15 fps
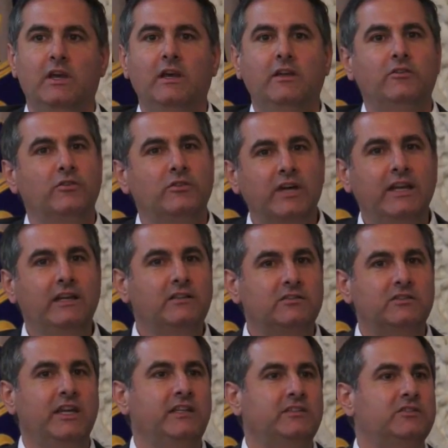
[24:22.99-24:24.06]
The United
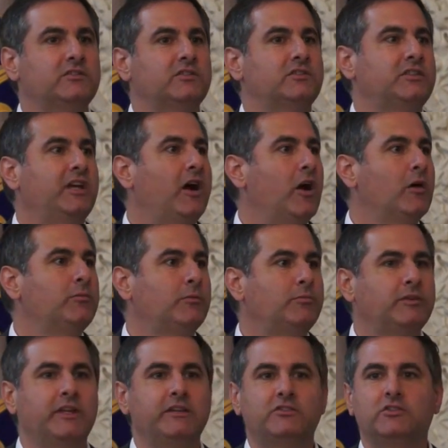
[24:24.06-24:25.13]
States is a terrible
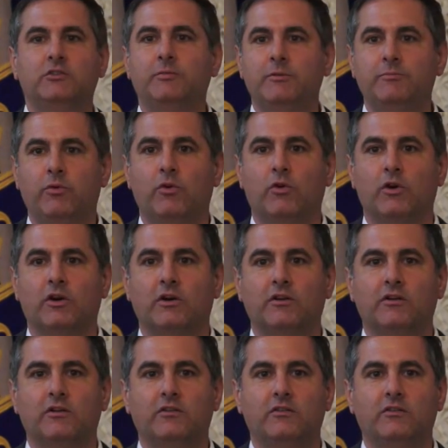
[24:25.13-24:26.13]
place to be poor,